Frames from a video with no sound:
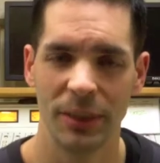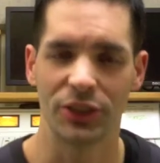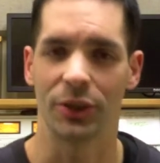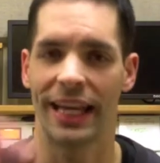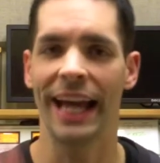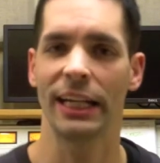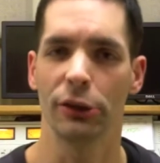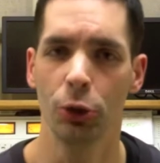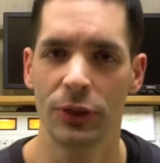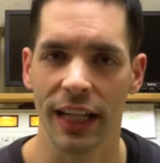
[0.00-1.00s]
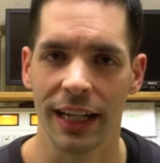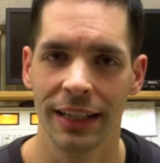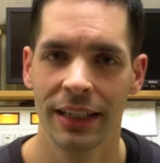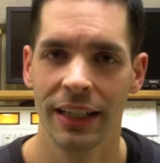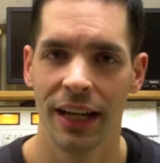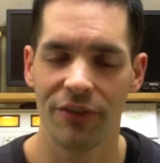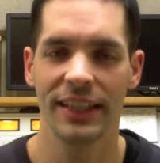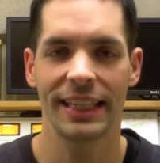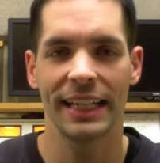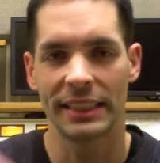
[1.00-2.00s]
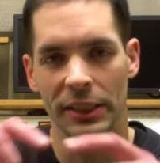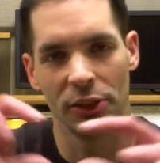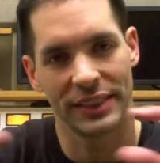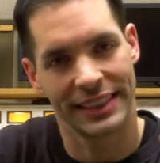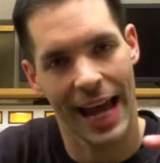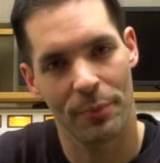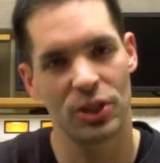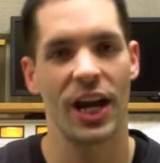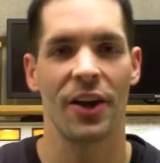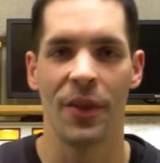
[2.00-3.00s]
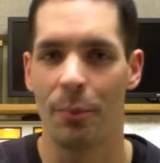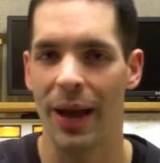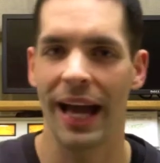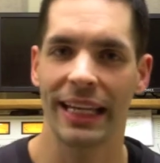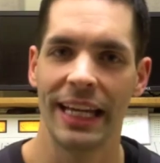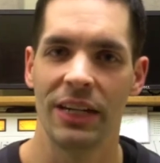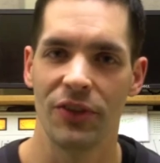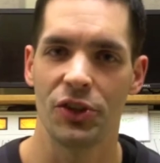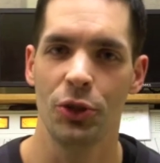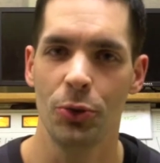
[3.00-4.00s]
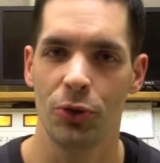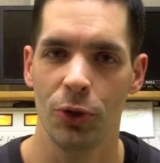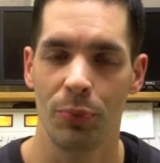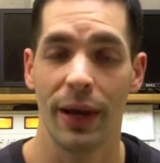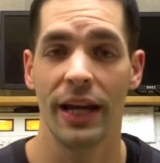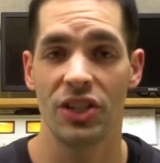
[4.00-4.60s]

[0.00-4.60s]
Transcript: Mr. Cakalusa, if he takes a little snapshot on the back end of his YouTube page,